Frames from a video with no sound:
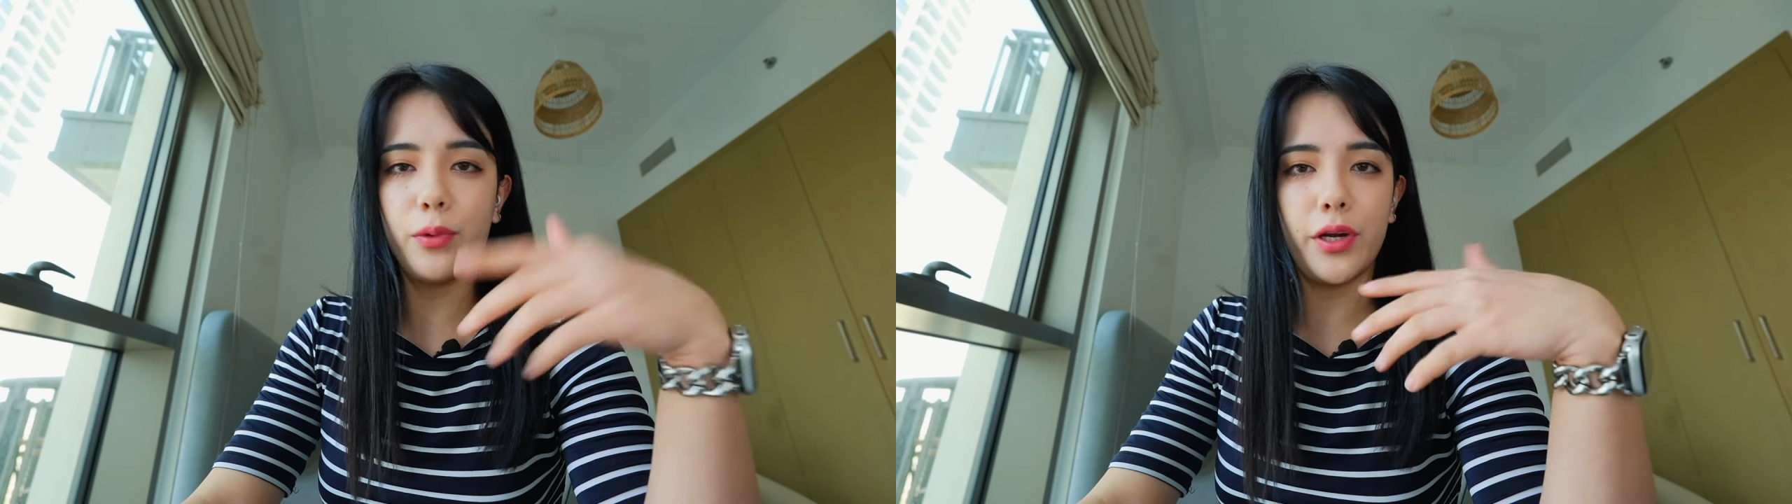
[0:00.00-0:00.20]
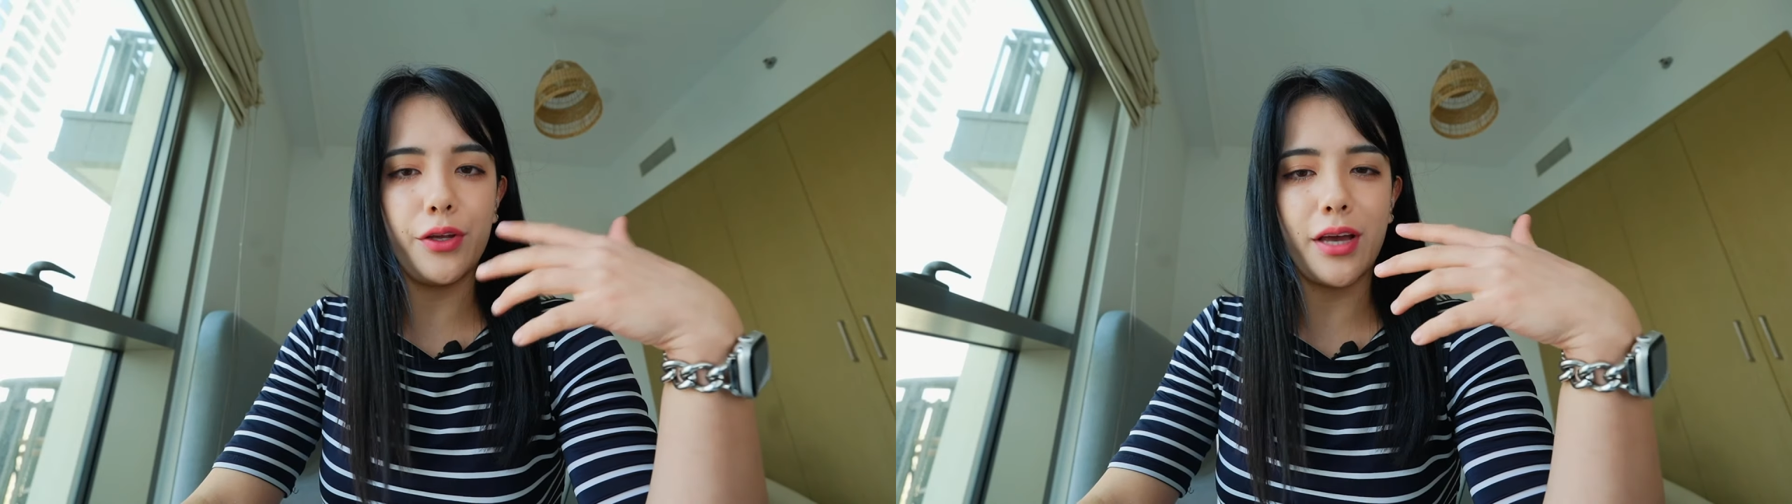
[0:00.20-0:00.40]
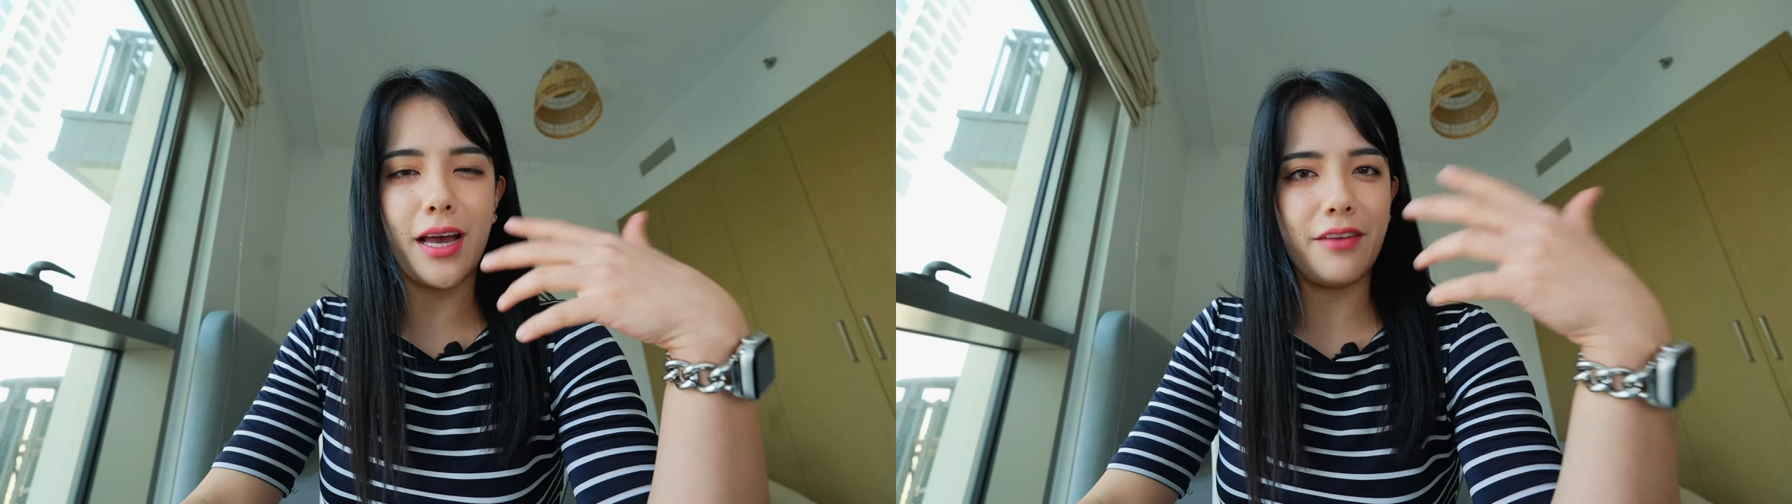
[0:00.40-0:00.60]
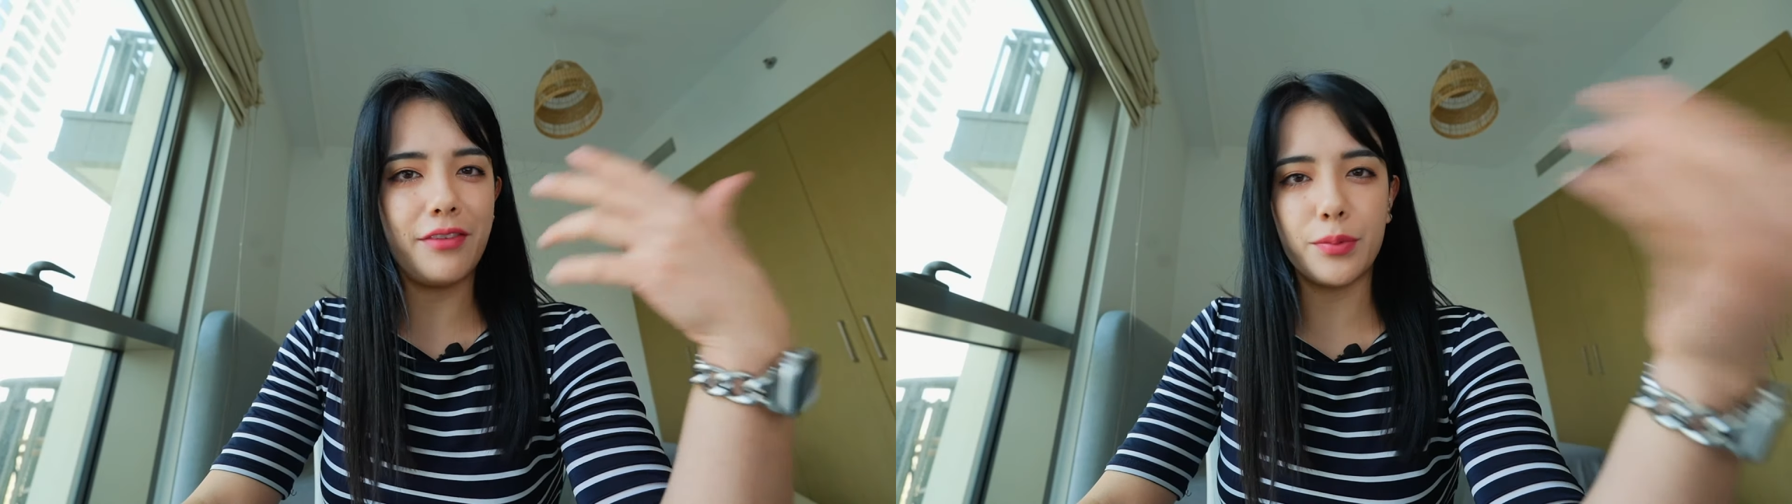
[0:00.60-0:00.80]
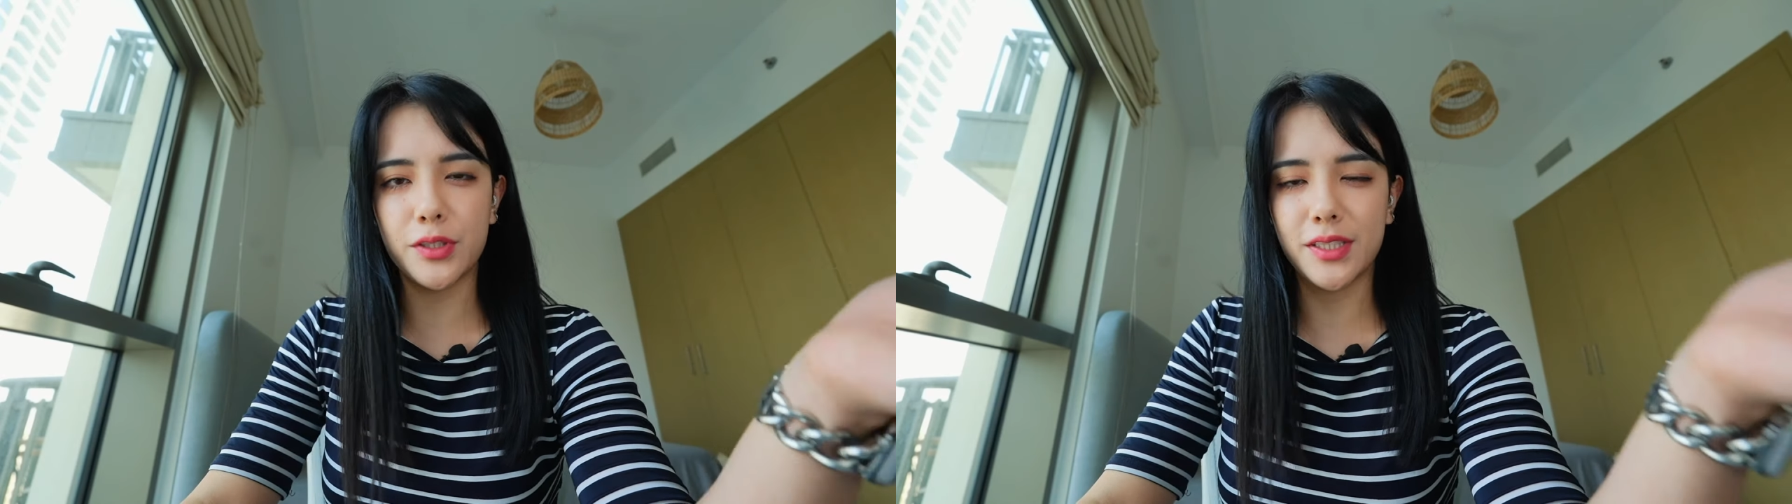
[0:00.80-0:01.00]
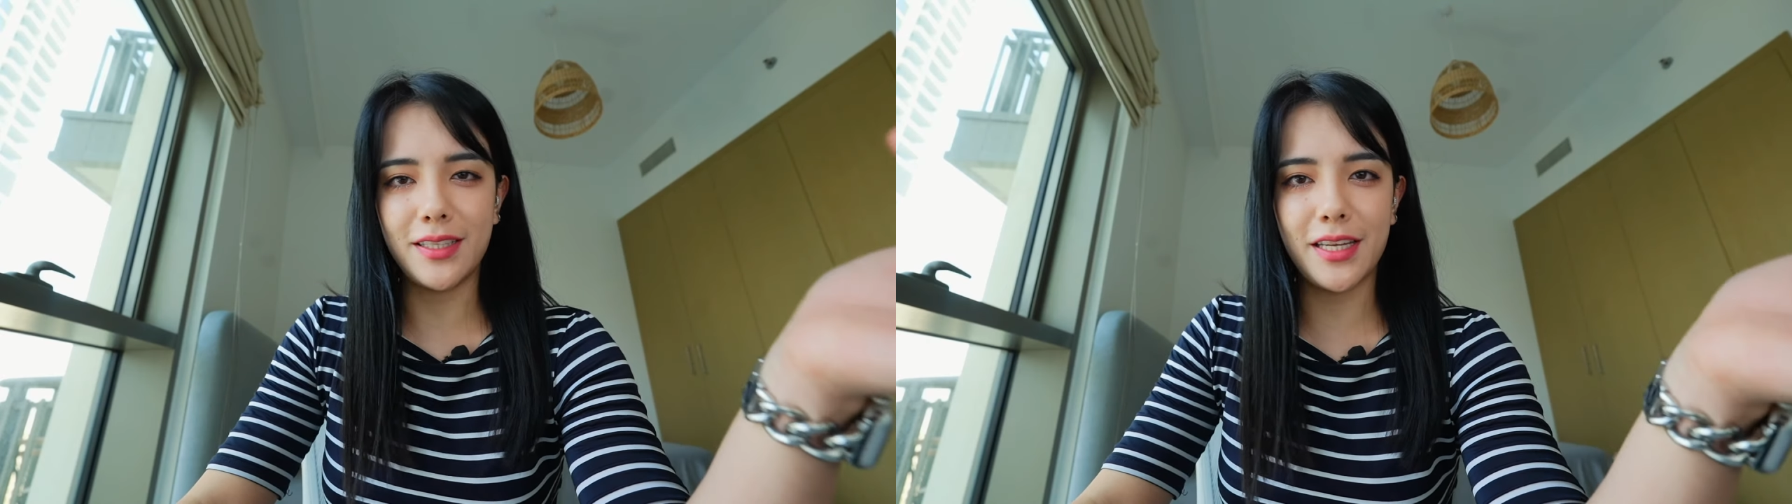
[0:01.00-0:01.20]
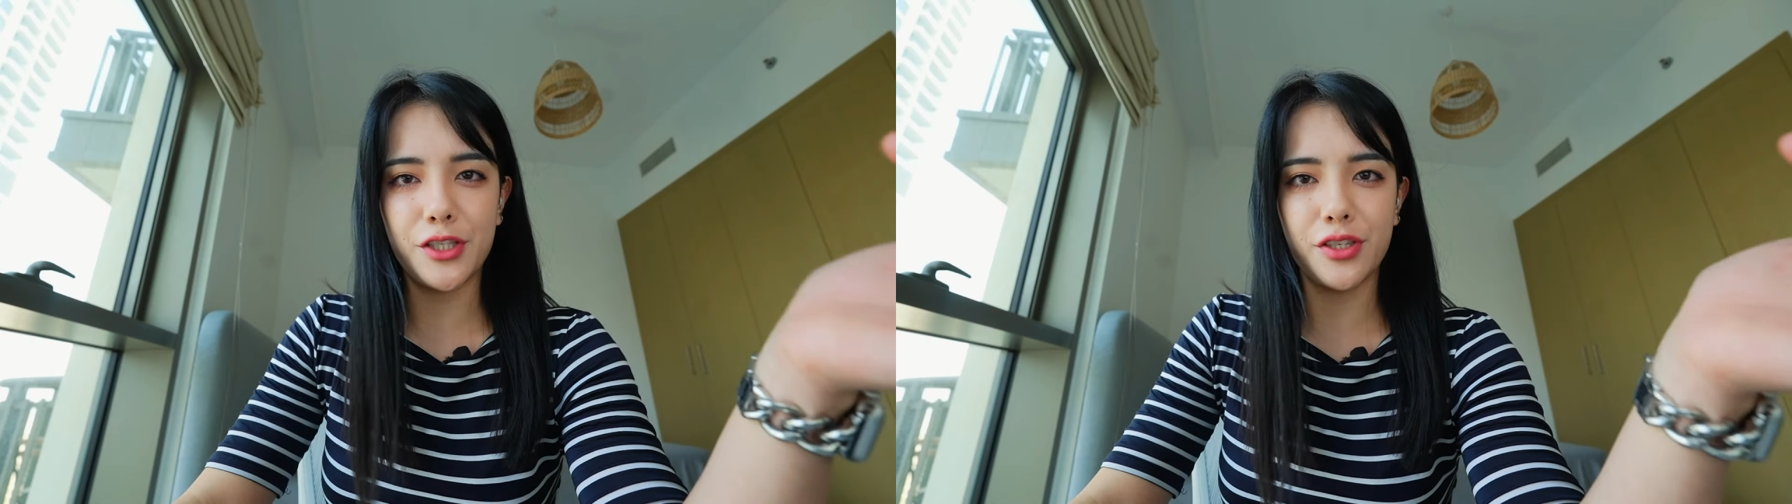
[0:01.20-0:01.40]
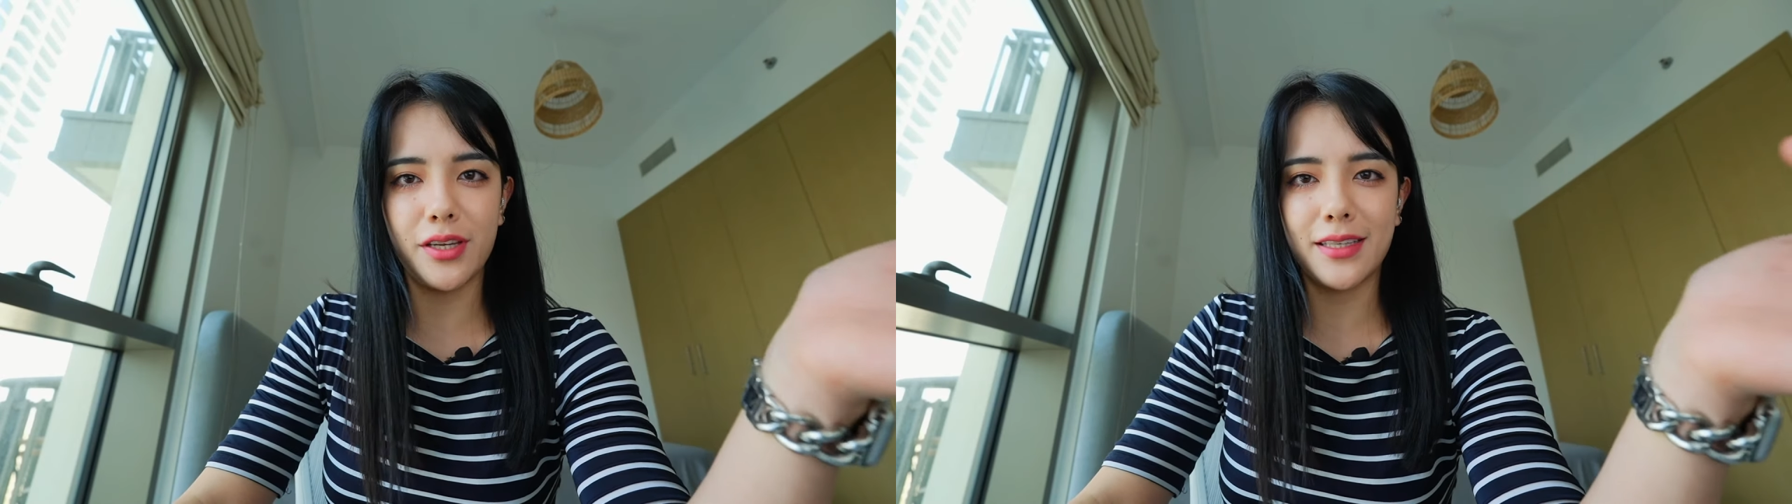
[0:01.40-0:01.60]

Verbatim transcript: when you have a presentation